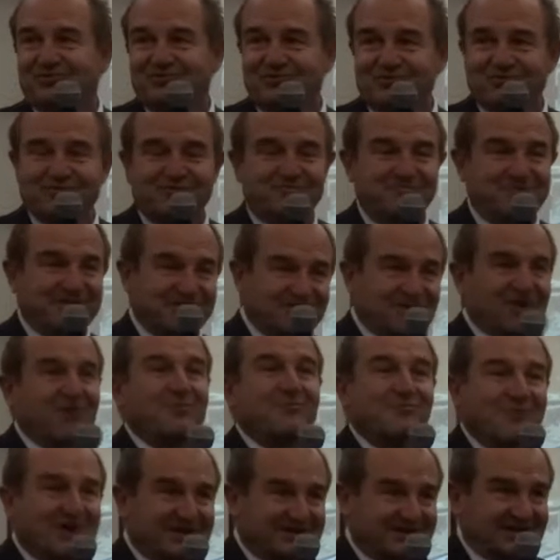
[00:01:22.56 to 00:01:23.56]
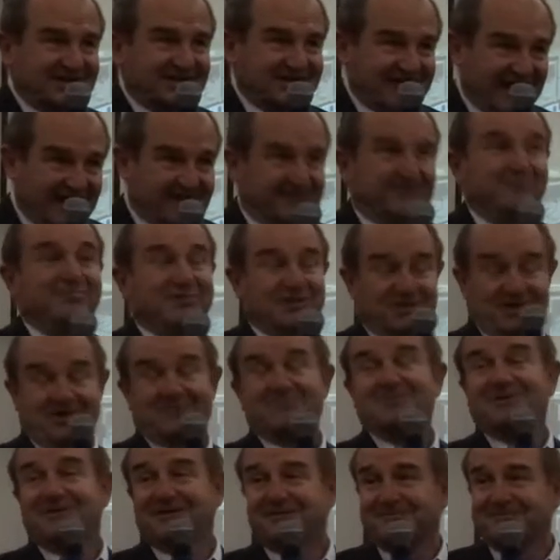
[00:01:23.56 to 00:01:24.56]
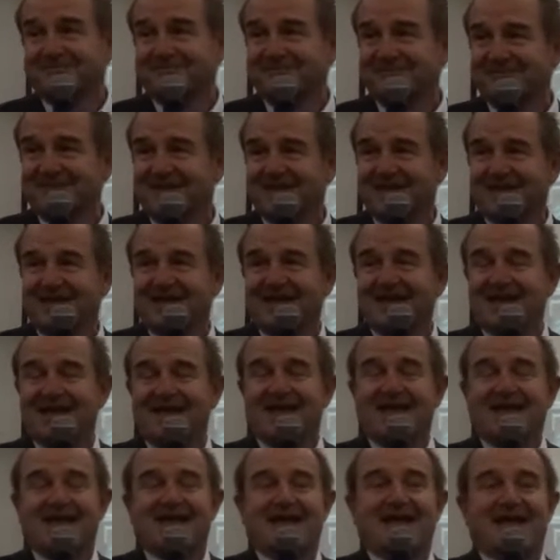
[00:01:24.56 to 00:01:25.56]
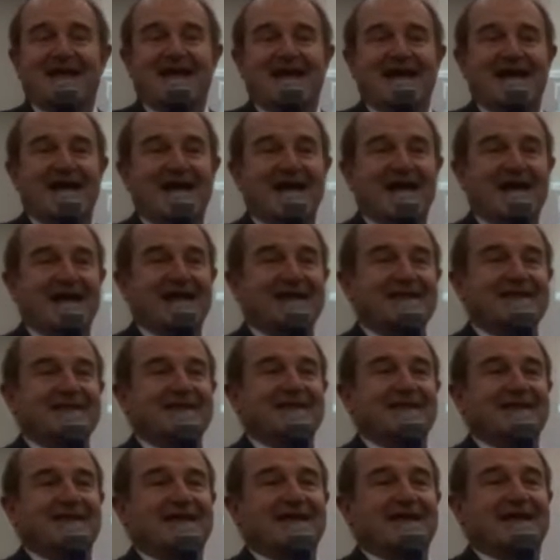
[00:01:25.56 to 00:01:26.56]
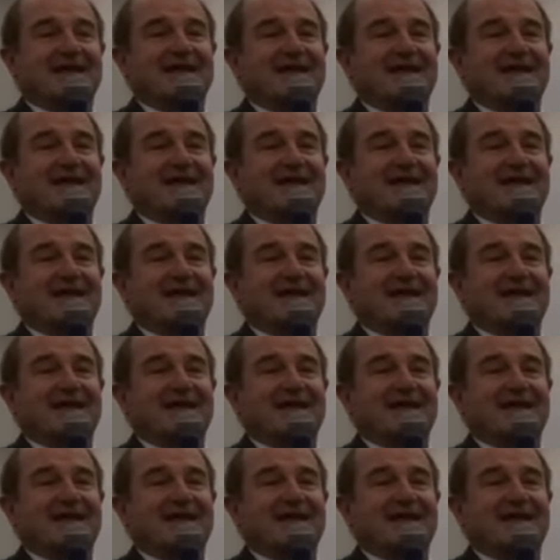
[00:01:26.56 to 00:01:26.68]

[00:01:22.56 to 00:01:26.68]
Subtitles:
to become what it has become. And